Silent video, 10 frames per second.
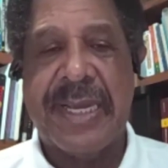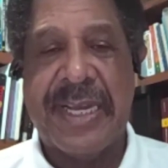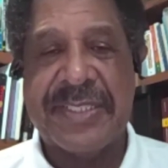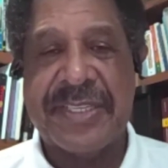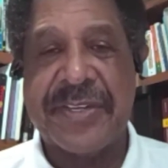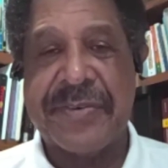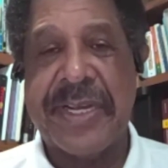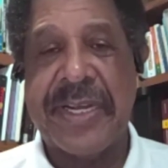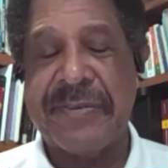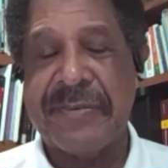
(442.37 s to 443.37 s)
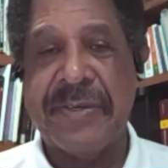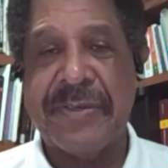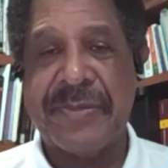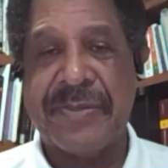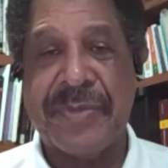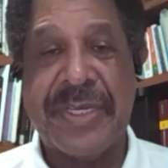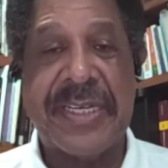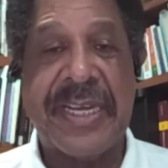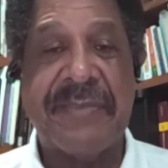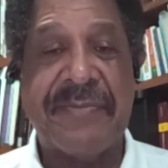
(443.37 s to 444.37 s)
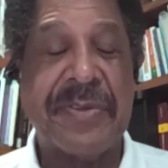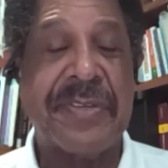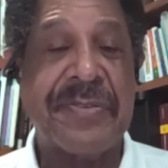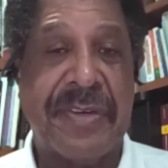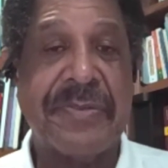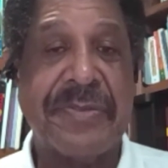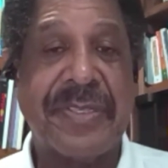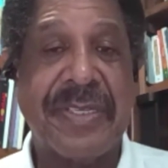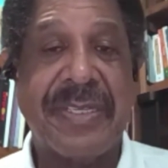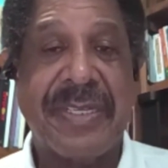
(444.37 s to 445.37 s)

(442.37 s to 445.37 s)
as the grid grows, we need to have new controls.